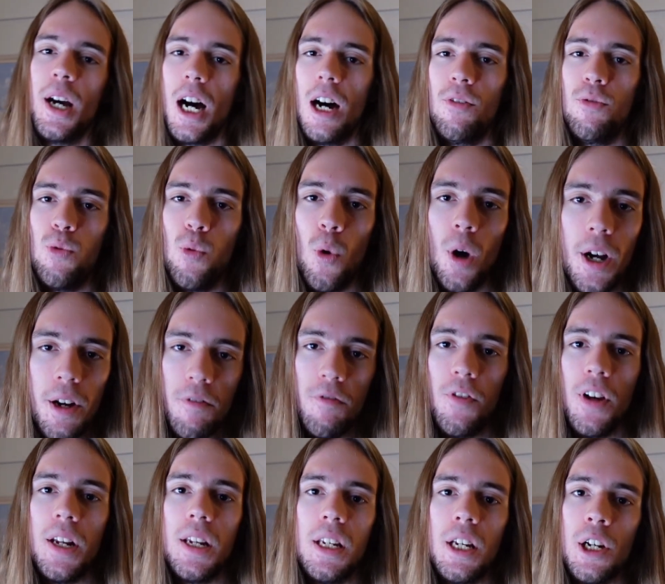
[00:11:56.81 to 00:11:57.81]
of one
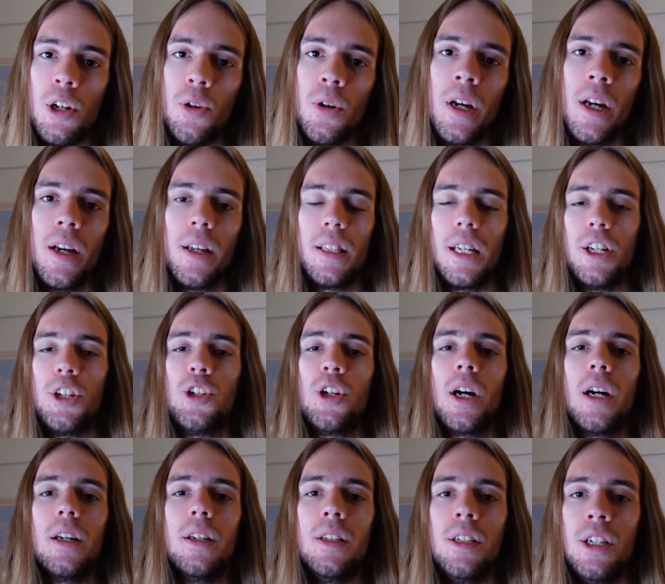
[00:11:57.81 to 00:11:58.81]
video they
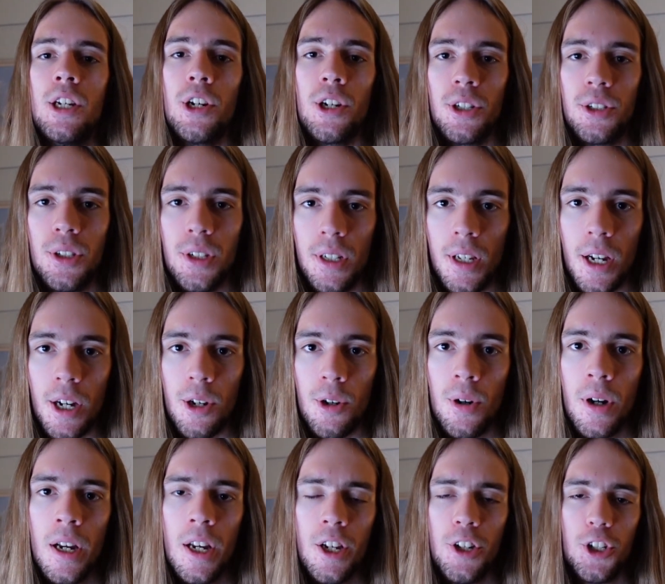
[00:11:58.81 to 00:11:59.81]
shot years
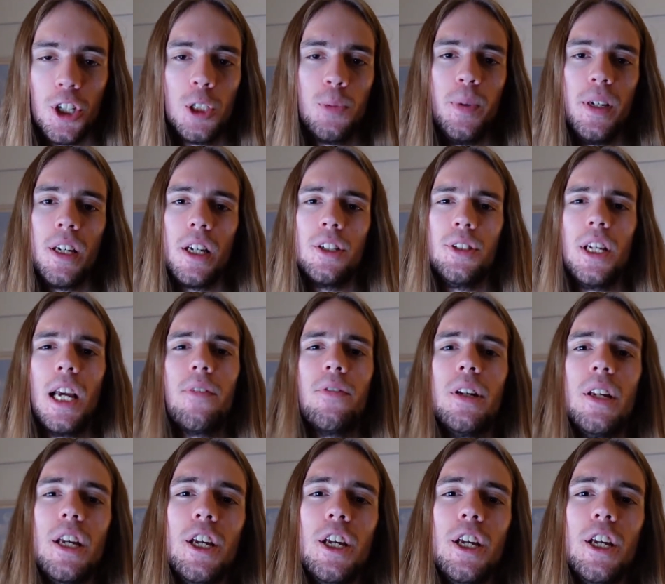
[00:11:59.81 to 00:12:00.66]
ago just because you have an